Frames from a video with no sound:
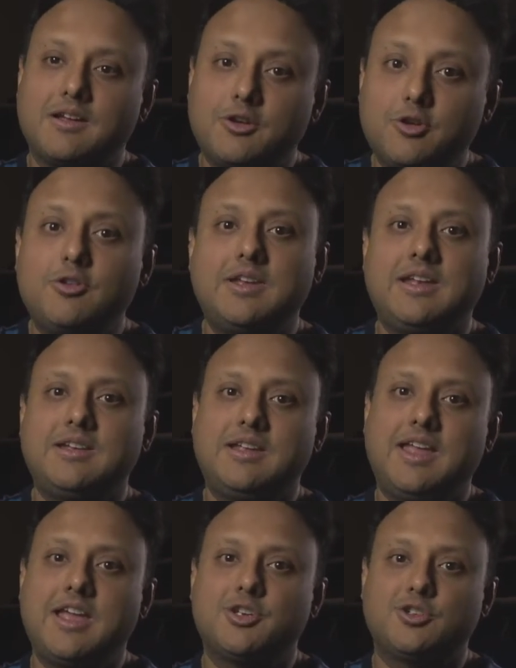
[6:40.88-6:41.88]
good
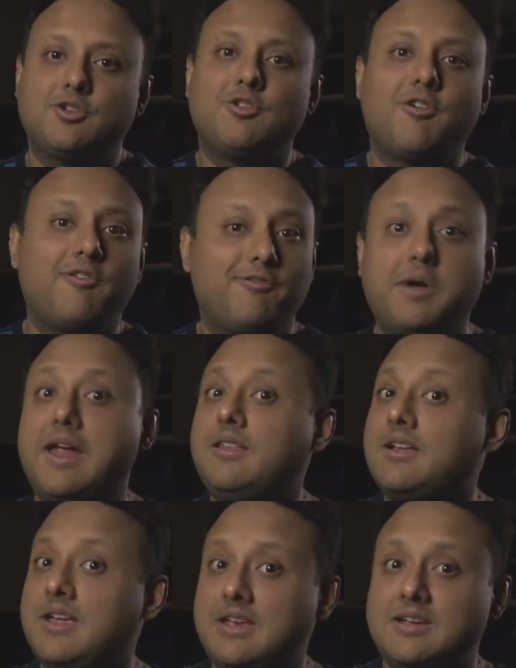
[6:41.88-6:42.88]
indication of where
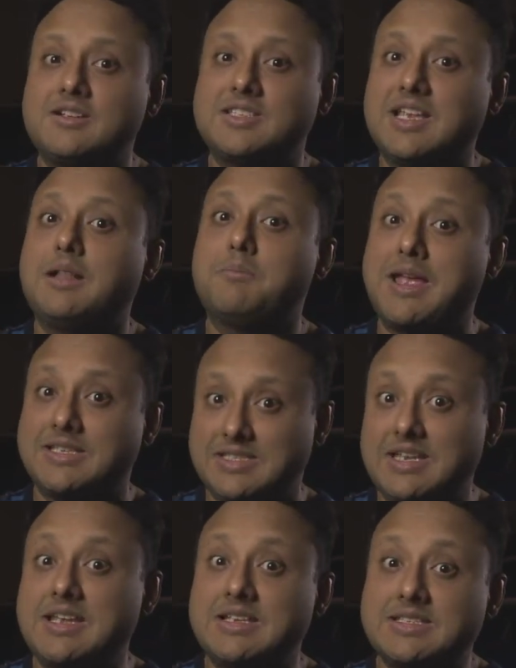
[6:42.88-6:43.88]
the inner cell mass
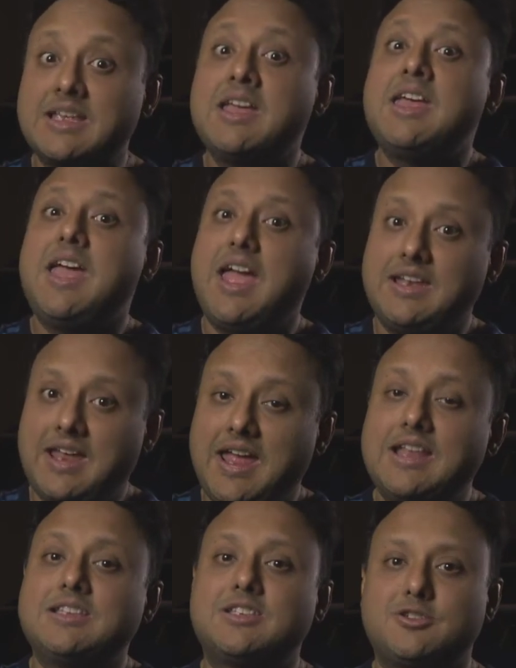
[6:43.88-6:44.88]
is, and
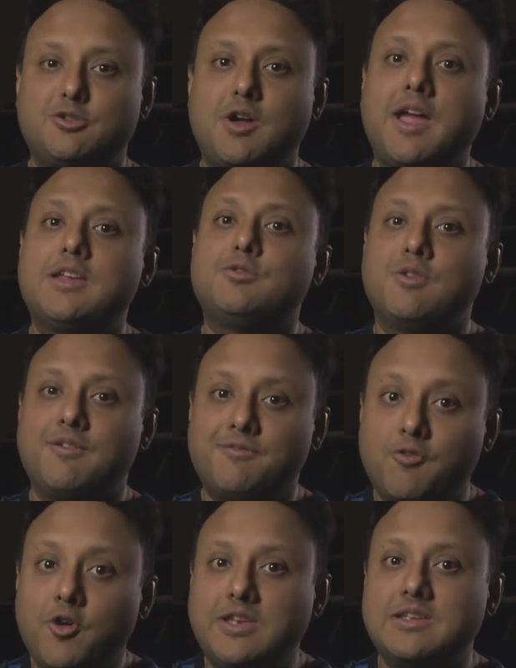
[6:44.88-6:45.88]
hence try to
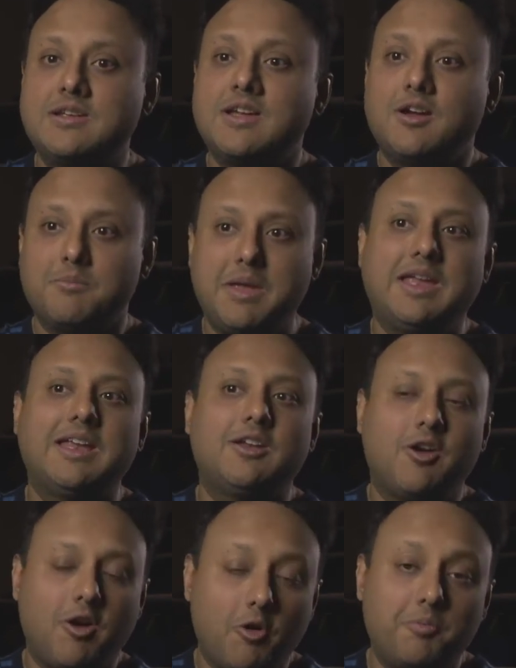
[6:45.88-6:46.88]
avoid
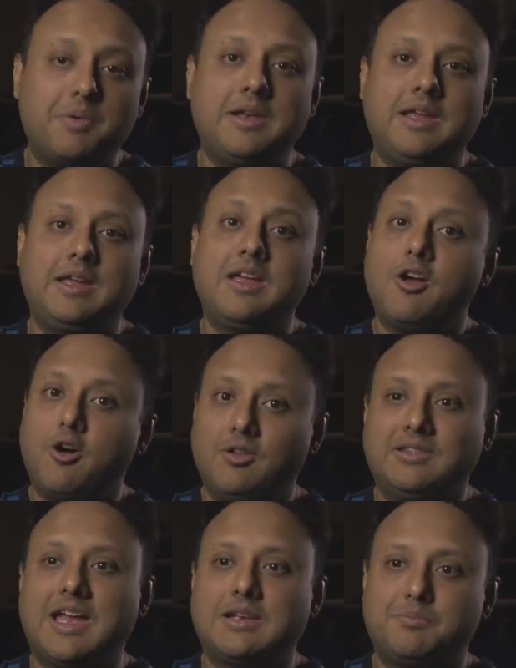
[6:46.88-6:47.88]
making an opening
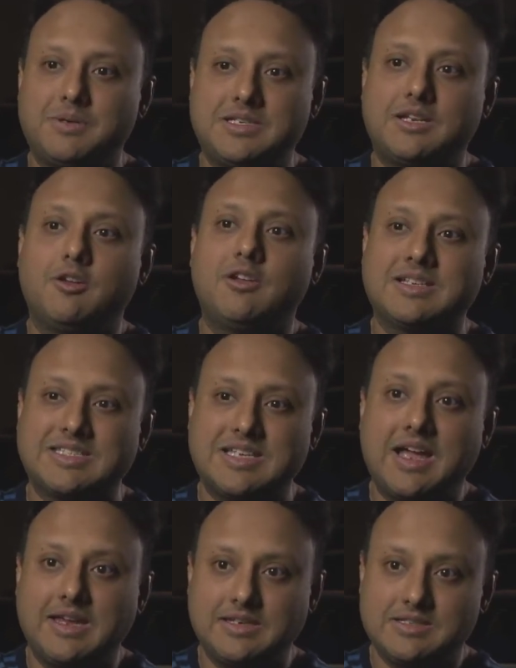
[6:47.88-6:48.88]
on that particular
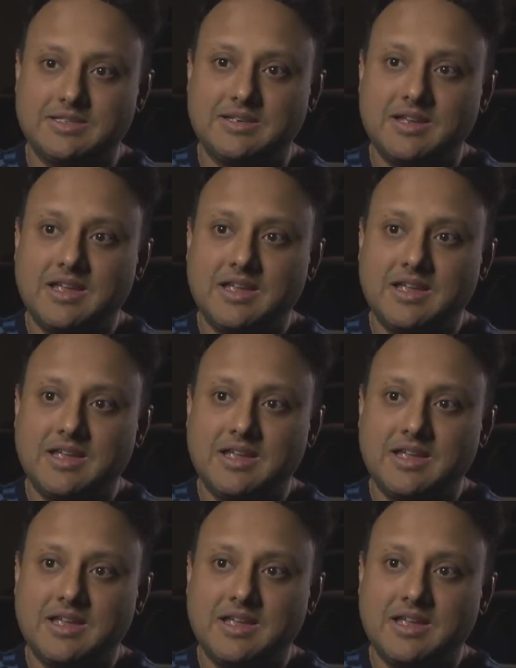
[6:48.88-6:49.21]
site.